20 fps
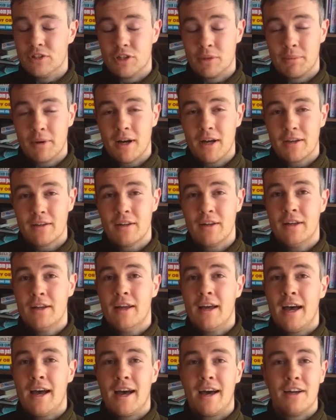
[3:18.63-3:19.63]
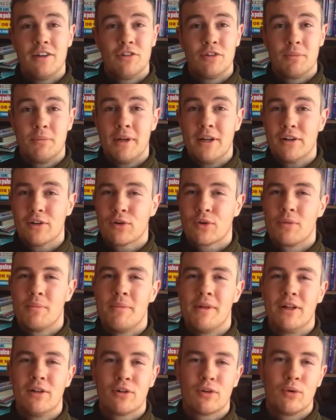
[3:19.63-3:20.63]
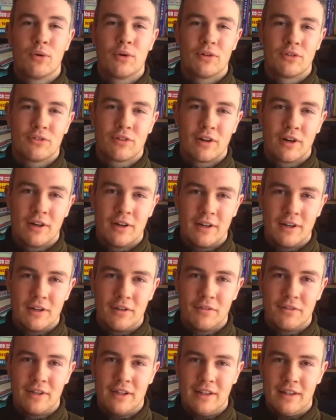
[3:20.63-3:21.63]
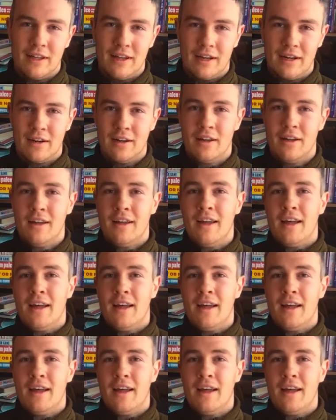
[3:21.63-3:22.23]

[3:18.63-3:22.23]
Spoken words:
pot, add your milk or milk alternative in there,